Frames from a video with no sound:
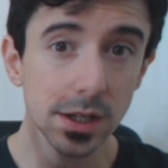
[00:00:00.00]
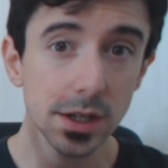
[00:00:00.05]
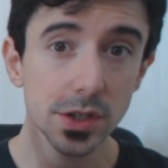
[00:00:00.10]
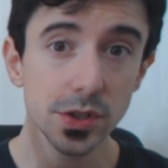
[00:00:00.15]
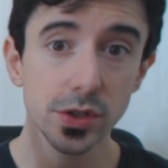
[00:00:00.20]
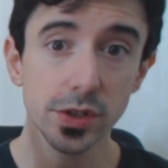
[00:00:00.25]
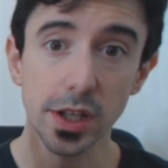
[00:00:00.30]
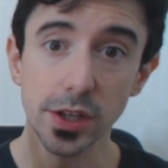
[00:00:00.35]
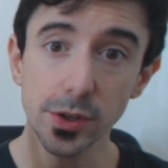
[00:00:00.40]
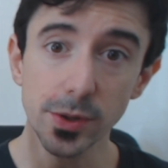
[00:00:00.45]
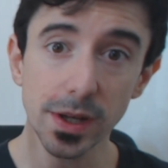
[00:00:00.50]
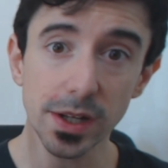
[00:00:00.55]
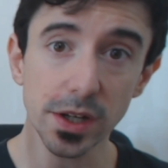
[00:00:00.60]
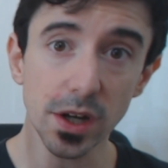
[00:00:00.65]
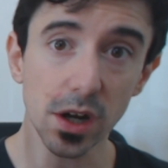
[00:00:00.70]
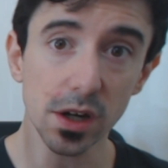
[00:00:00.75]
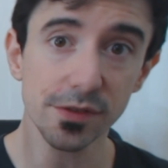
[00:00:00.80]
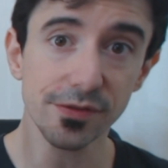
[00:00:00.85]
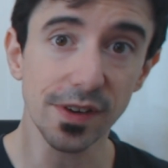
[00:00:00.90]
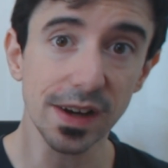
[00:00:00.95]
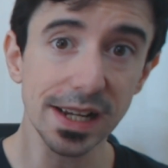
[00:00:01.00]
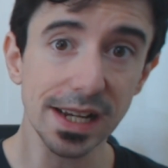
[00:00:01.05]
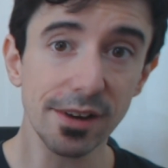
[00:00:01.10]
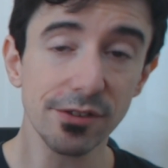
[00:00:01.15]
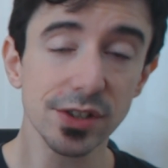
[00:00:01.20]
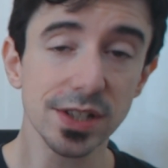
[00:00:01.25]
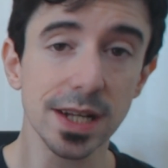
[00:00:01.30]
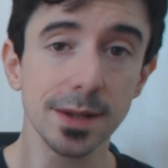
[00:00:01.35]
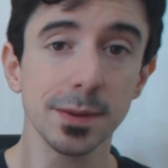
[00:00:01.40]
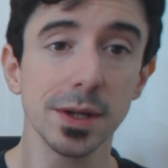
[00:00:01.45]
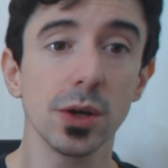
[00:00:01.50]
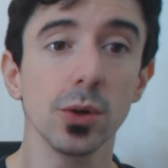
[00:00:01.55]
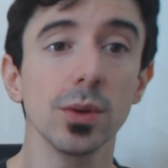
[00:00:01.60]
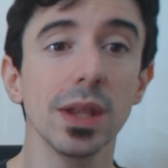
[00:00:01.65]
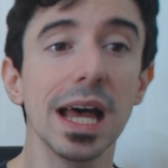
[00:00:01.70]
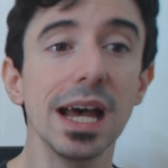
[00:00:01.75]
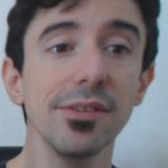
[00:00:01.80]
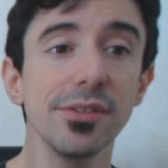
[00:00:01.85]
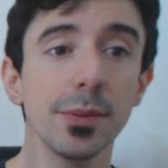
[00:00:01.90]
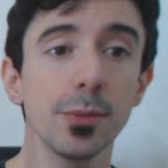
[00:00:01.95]
so that you get notified every time I go
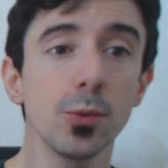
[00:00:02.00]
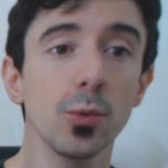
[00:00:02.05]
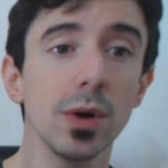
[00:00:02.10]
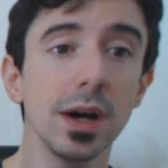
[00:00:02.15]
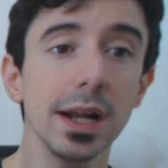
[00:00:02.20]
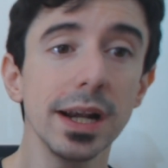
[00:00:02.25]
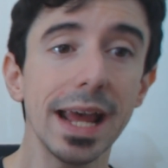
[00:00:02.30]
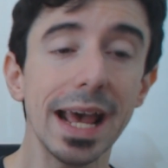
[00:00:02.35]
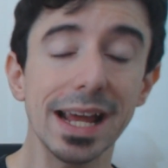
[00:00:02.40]
live, number one.